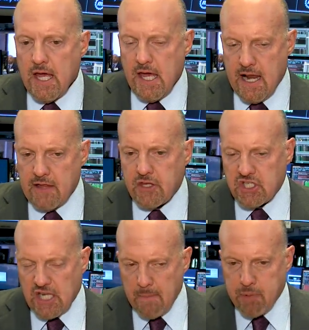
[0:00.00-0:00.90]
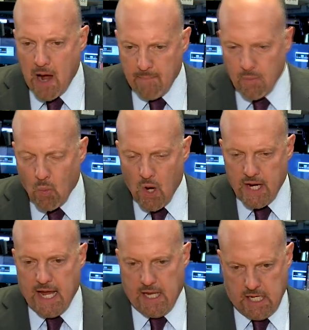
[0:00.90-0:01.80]
It had the same problem at
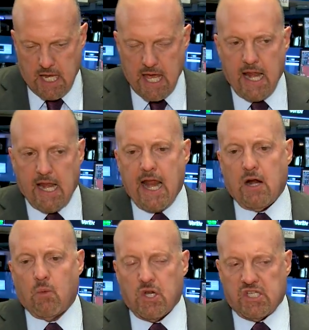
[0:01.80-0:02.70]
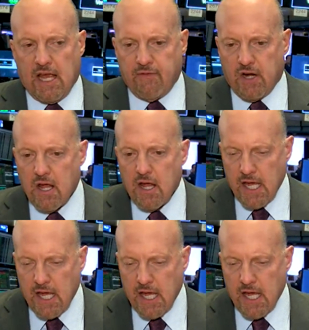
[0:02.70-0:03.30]
180 and it had it at 170.